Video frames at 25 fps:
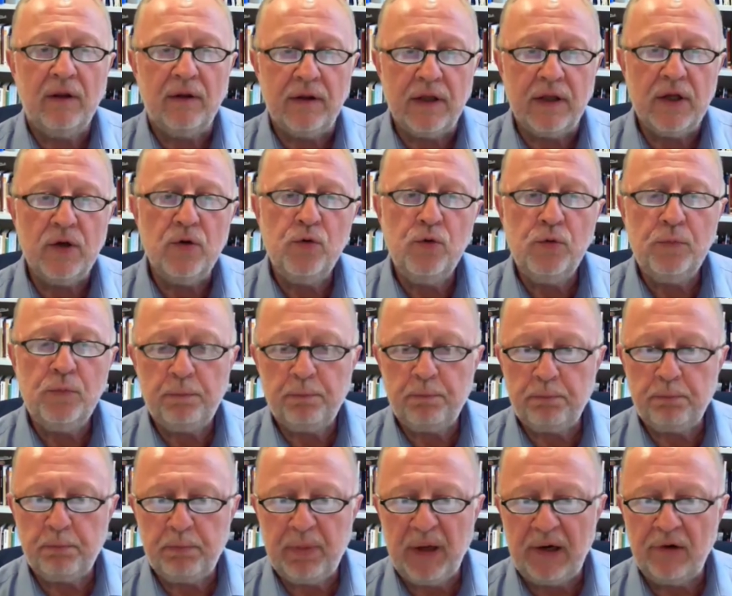new
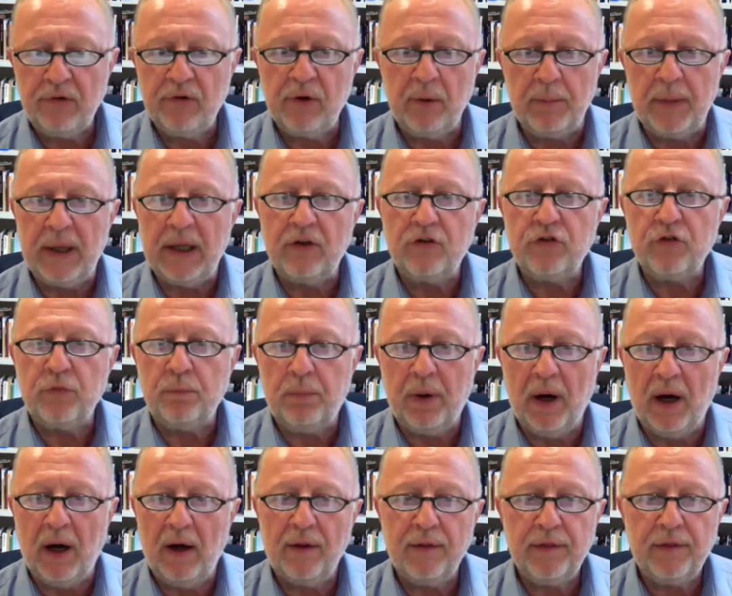pilgrimage
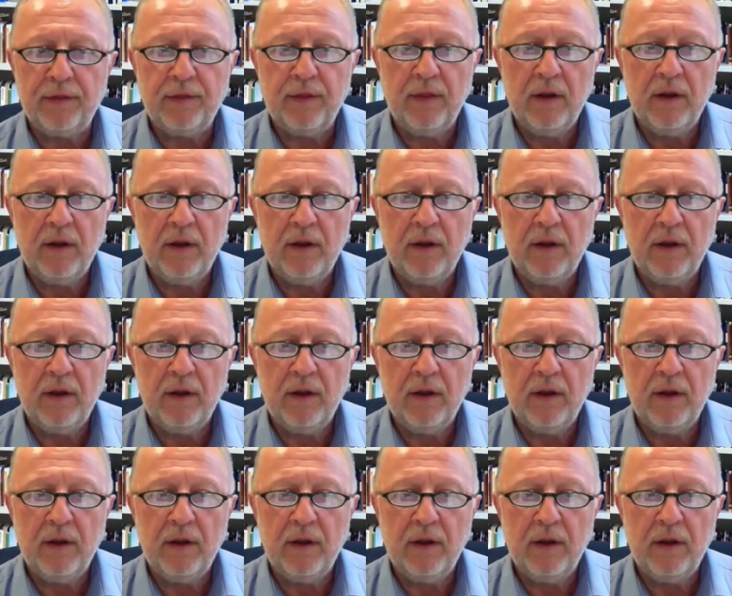path